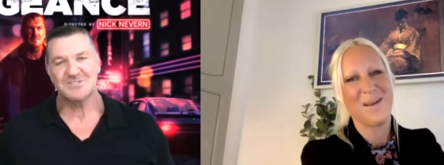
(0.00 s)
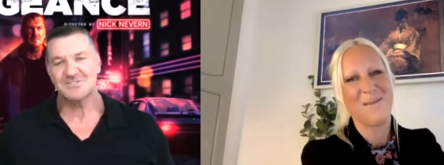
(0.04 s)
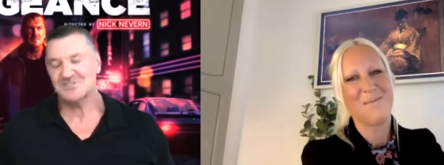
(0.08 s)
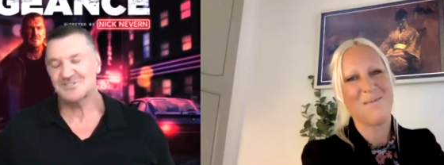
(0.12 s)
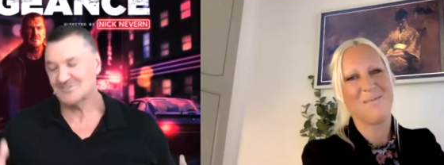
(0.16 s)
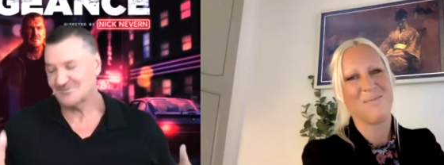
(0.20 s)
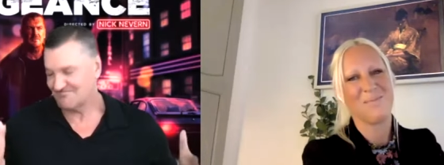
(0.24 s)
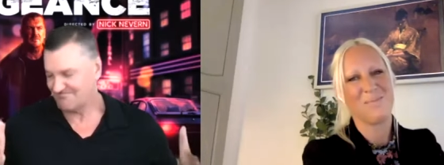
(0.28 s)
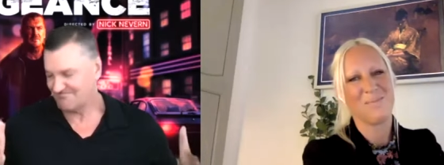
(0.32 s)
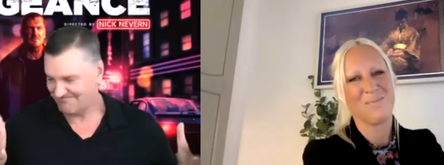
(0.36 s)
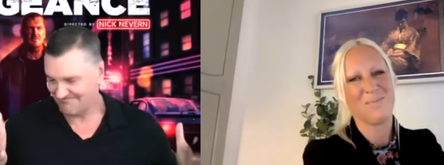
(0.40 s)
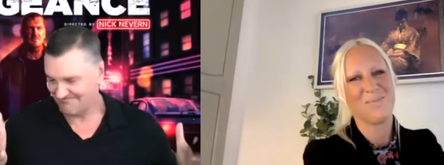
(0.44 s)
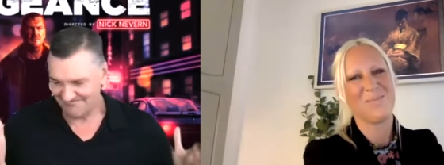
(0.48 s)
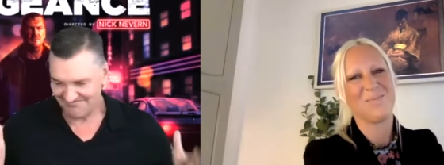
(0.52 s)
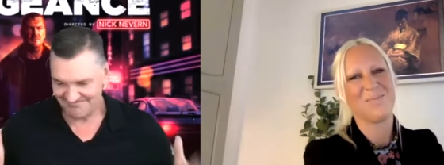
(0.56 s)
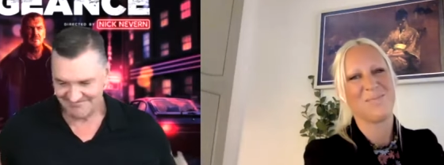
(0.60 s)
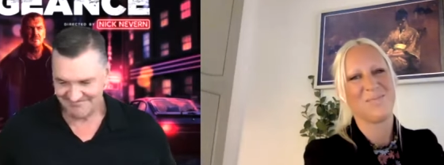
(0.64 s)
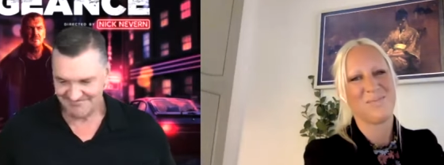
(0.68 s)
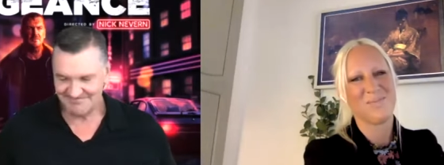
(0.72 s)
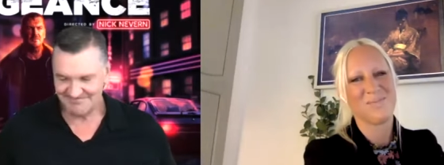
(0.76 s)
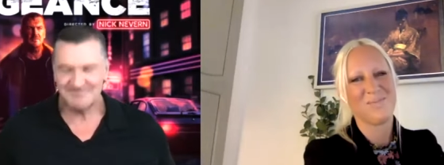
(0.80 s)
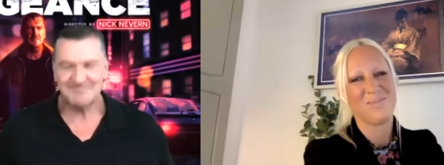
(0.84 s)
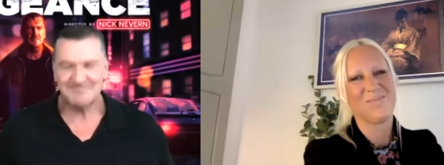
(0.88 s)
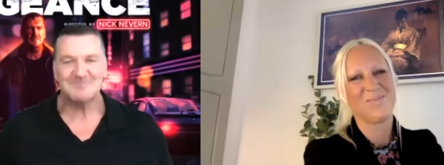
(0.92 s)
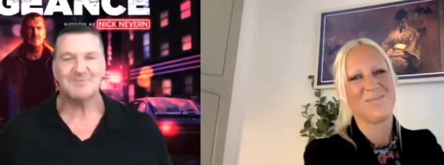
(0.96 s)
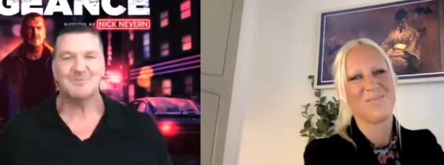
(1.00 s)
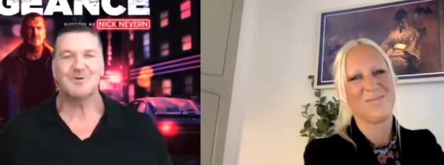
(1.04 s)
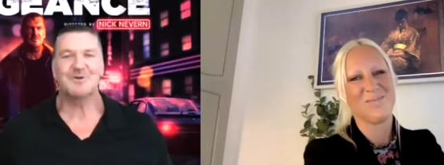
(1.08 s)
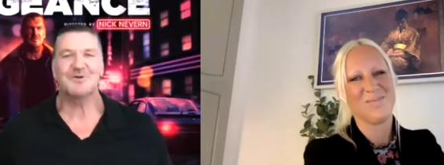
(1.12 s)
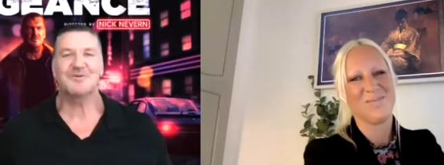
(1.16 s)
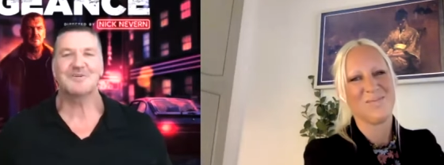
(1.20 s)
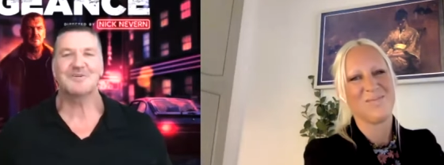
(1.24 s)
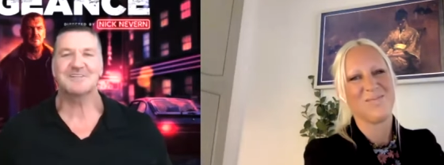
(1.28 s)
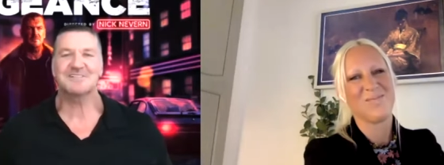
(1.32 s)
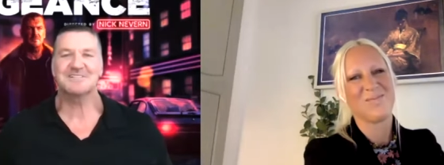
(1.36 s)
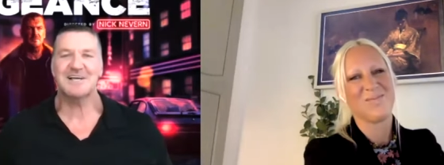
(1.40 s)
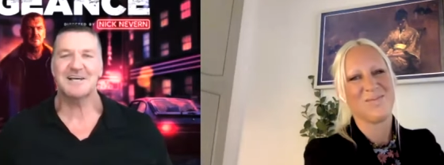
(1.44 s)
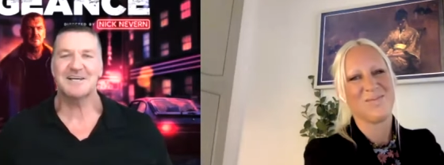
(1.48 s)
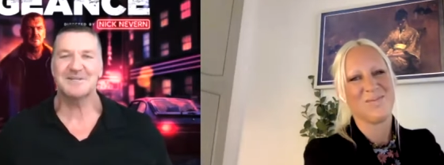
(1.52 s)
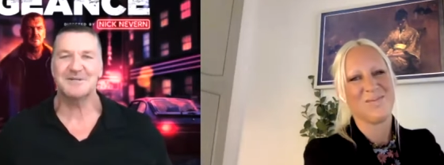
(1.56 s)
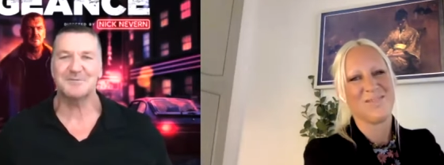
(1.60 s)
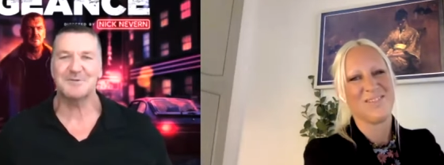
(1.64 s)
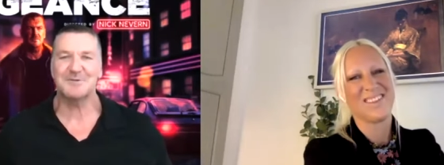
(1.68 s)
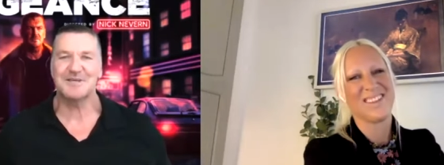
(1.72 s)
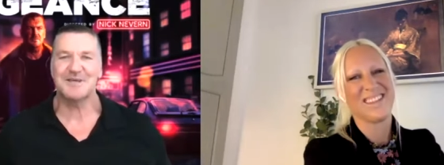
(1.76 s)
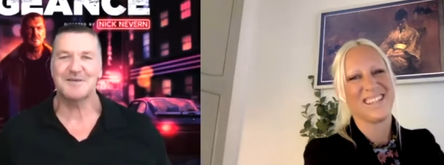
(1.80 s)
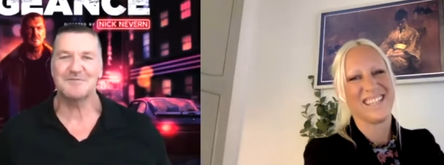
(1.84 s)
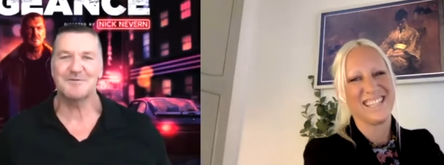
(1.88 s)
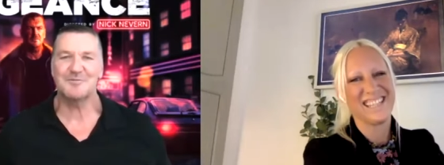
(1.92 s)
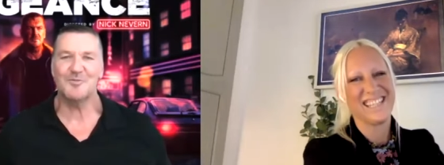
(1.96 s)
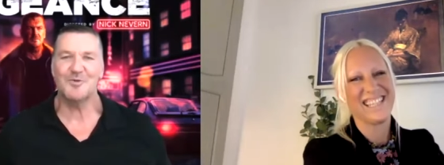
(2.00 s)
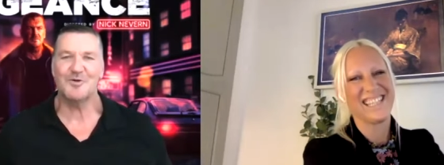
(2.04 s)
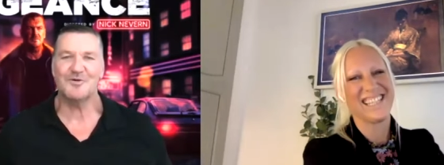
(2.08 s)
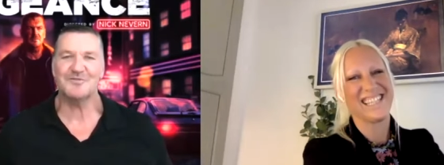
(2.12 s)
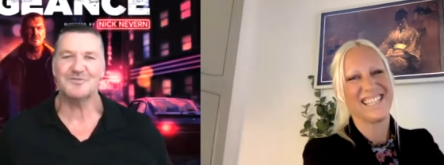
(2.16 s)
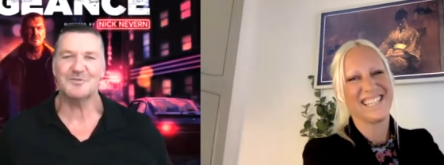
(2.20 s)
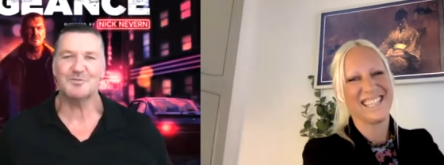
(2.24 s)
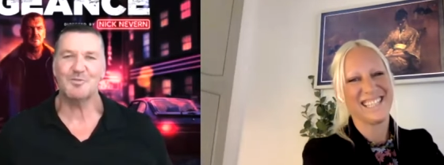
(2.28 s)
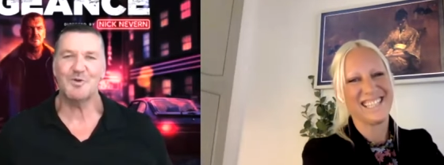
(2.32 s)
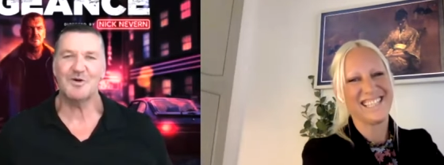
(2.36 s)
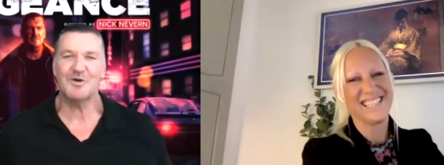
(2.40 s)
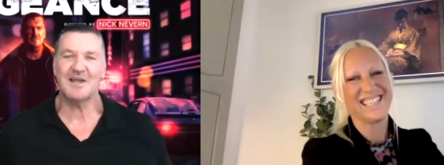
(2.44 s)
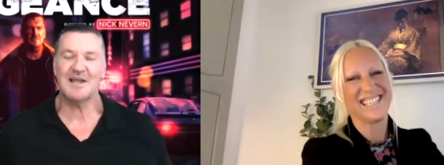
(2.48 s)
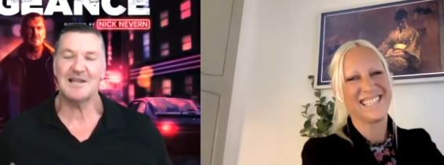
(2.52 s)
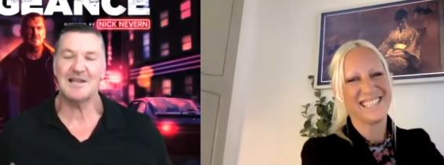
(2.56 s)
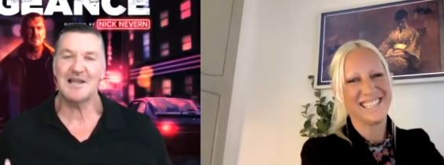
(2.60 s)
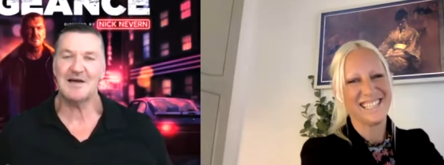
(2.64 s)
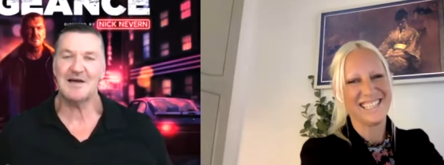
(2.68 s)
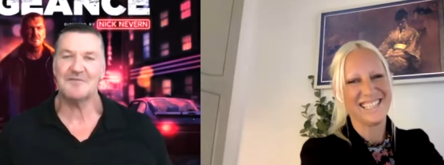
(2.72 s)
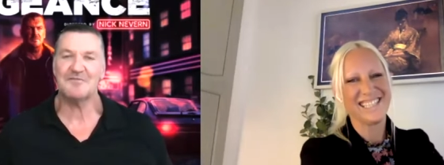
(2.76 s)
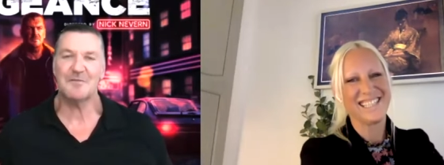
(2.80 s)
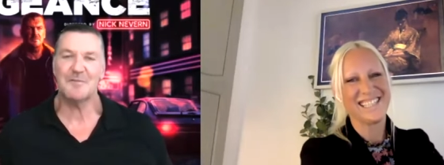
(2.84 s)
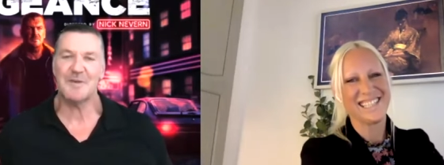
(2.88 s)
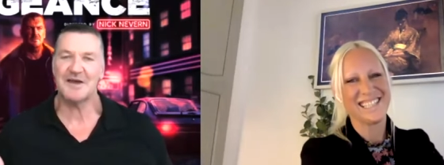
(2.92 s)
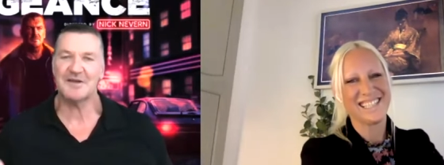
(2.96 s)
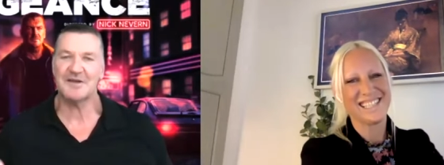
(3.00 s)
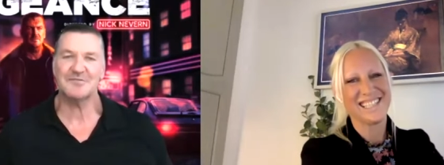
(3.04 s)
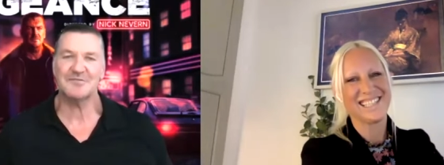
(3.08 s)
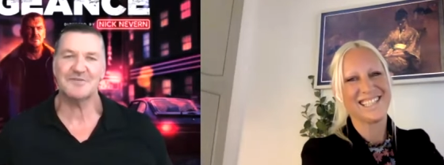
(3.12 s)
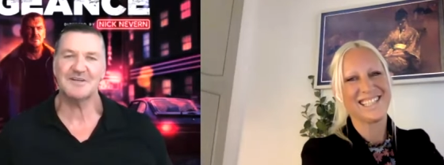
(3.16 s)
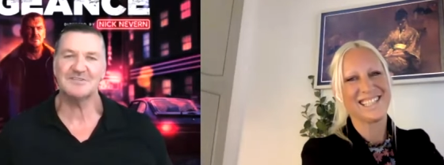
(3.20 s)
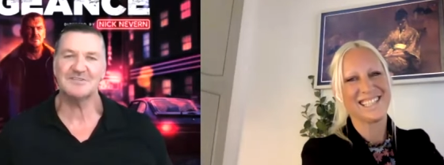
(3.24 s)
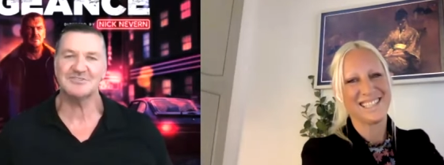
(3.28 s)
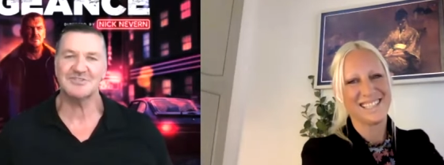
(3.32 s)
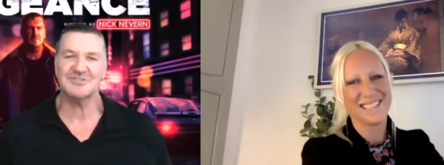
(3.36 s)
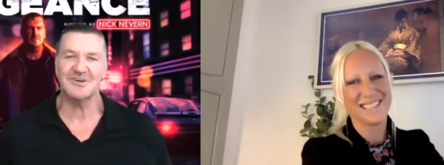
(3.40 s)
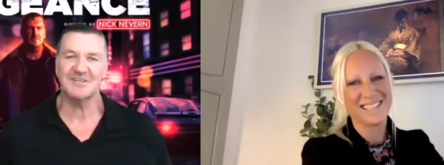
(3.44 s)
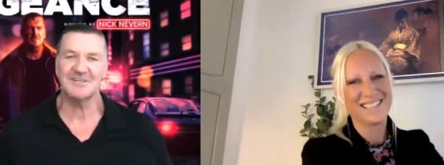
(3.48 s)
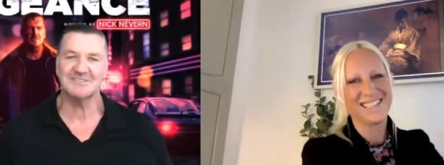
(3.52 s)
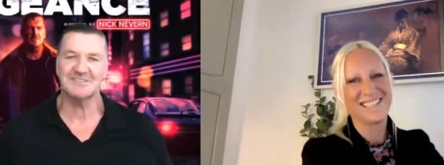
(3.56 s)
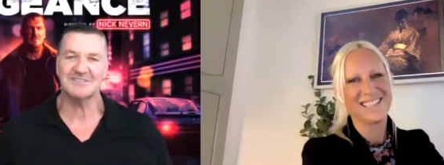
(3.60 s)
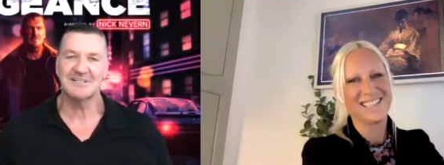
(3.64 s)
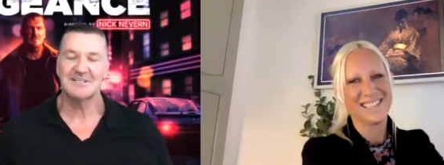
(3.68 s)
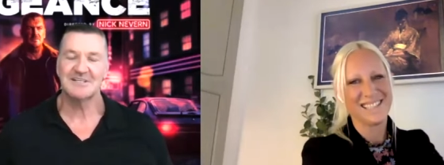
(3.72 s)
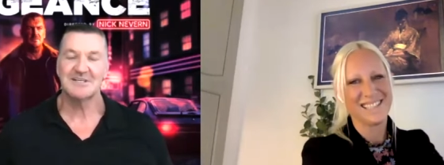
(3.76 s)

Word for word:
Speaker 1: yeah. entertain them and give them what what they love about the franchise.